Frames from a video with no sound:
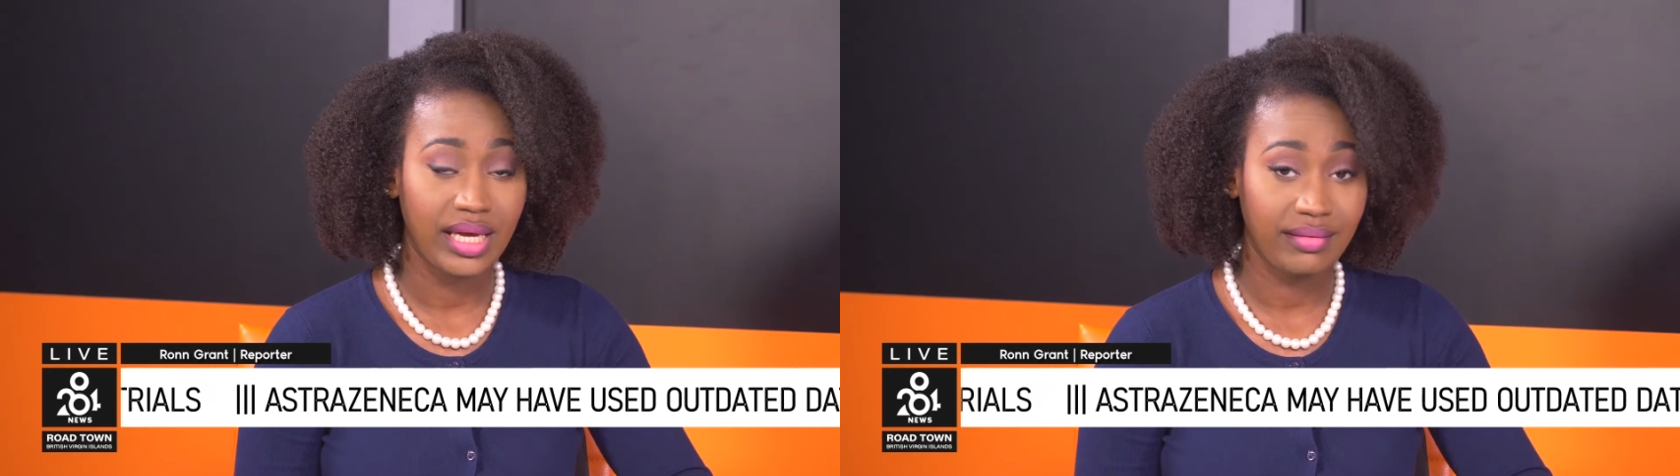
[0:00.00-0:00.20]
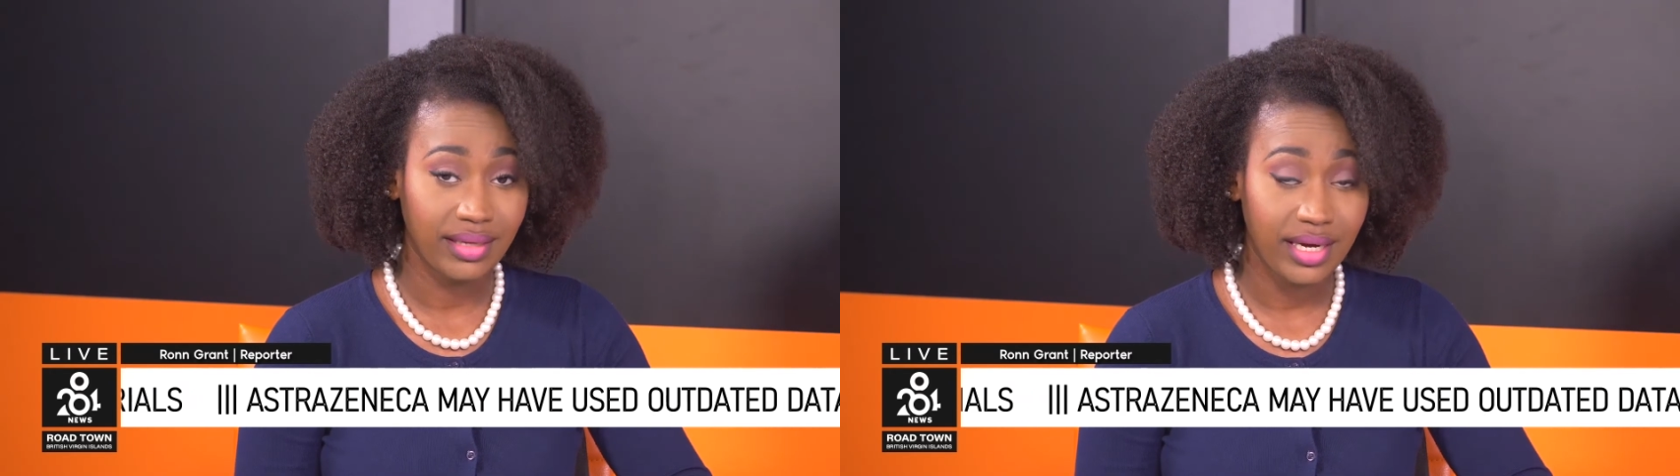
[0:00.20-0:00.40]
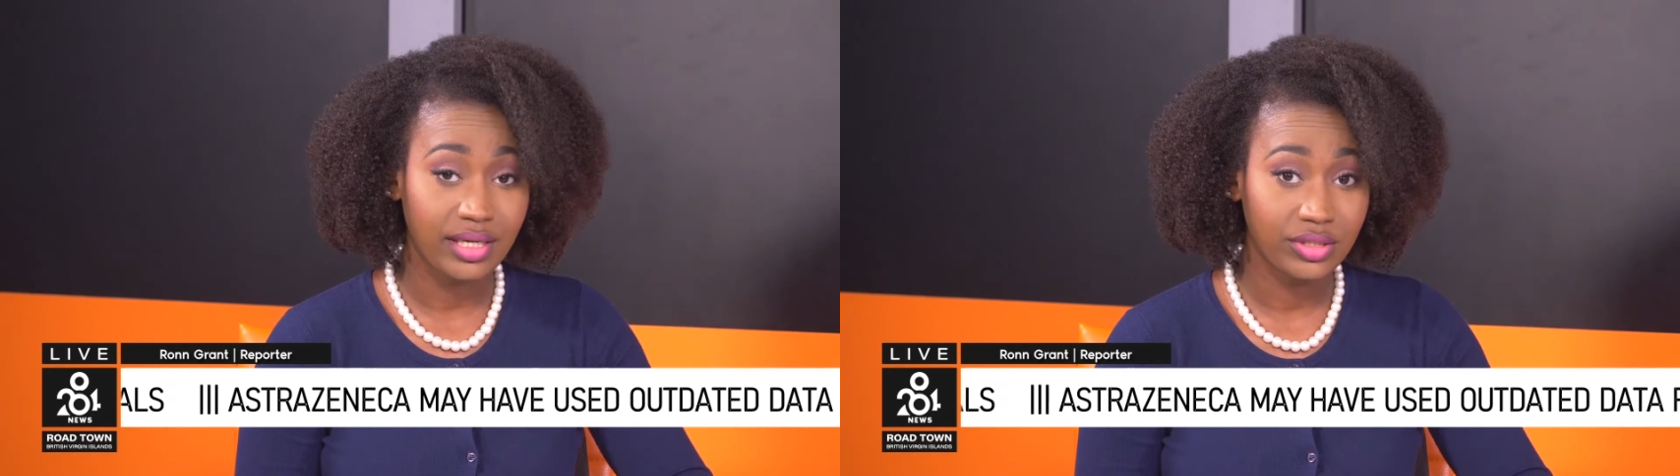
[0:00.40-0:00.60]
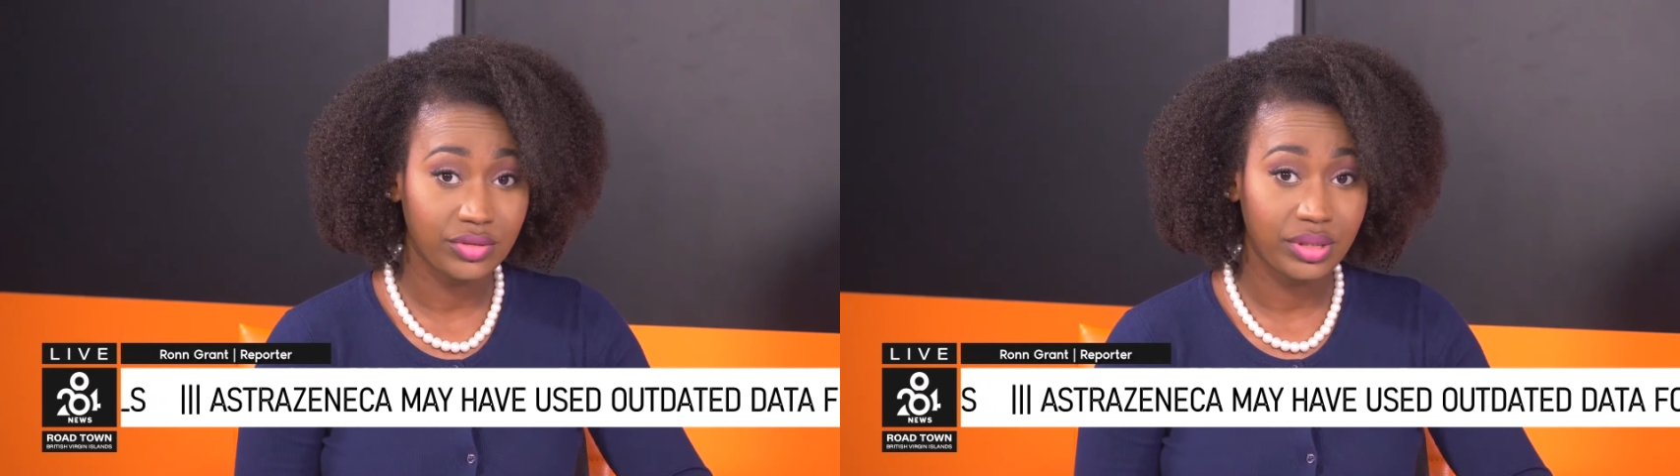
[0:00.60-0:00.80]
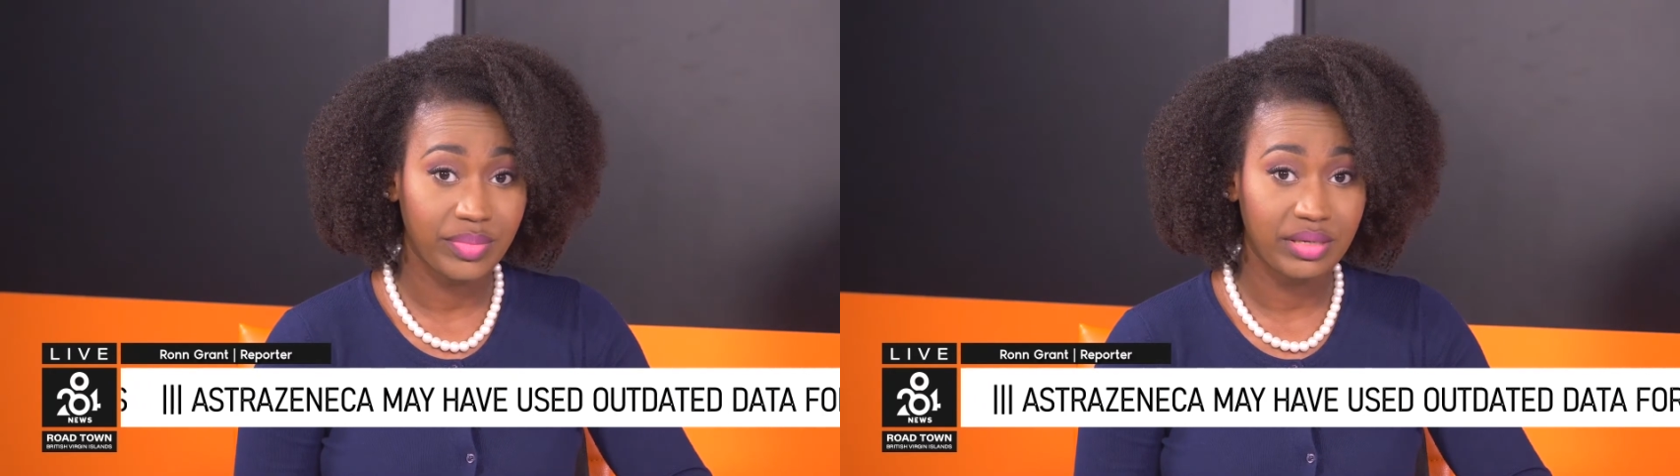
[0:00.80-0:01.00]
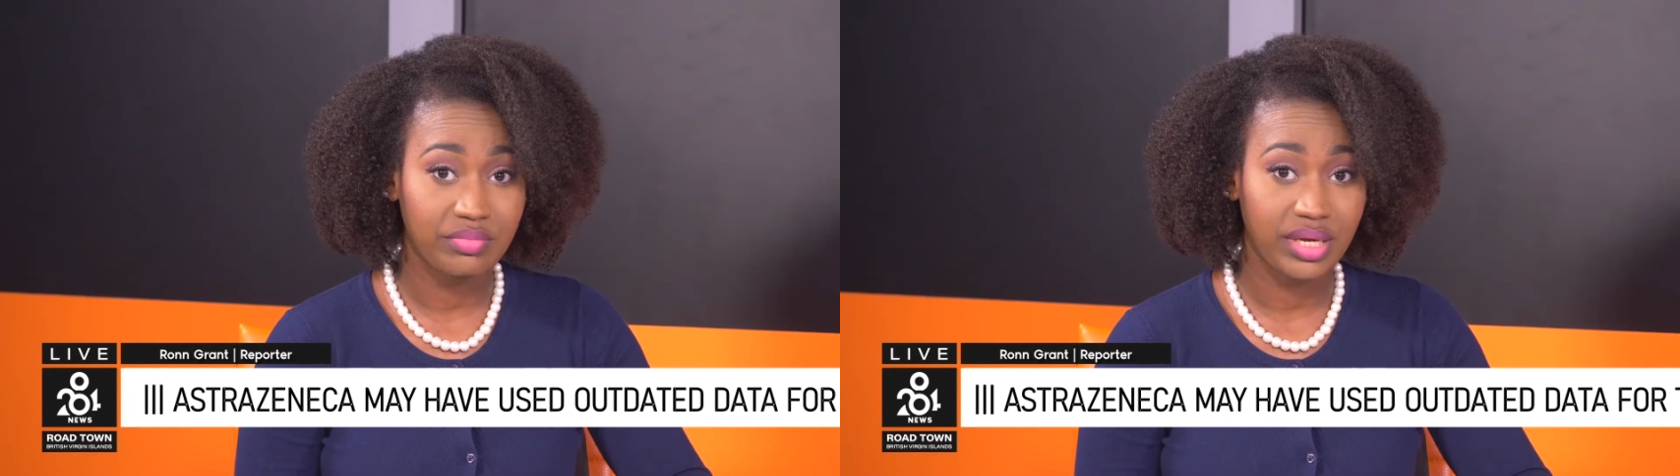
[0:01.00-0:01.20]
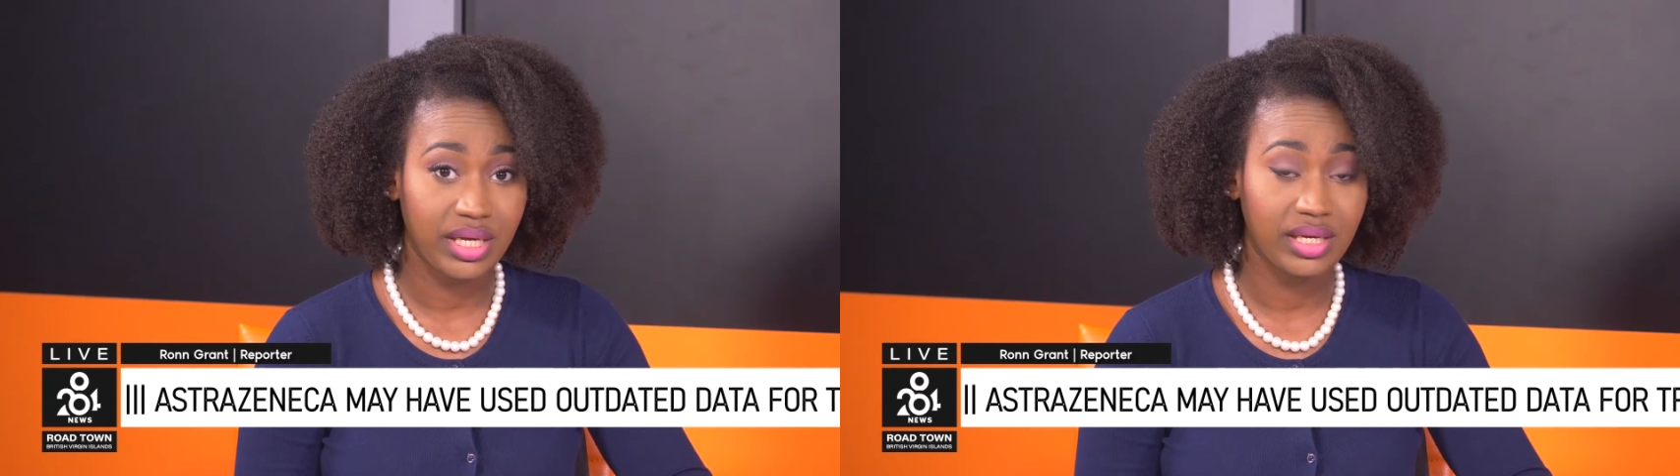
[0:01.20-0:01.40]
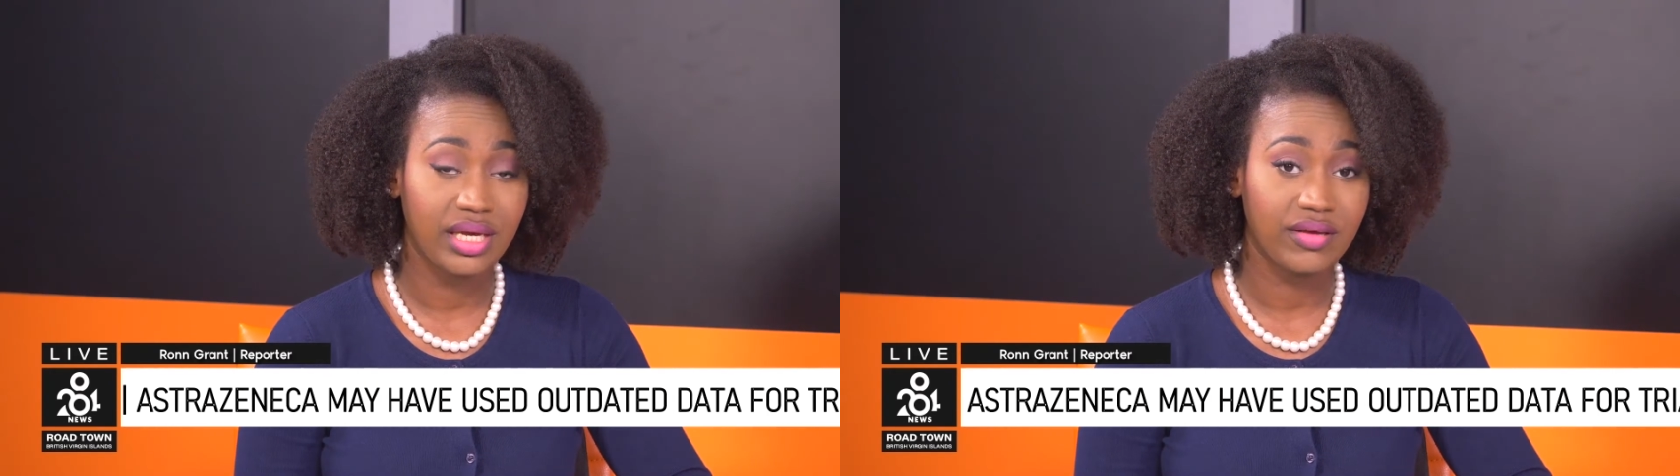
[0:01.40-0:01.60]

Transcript: in the country by May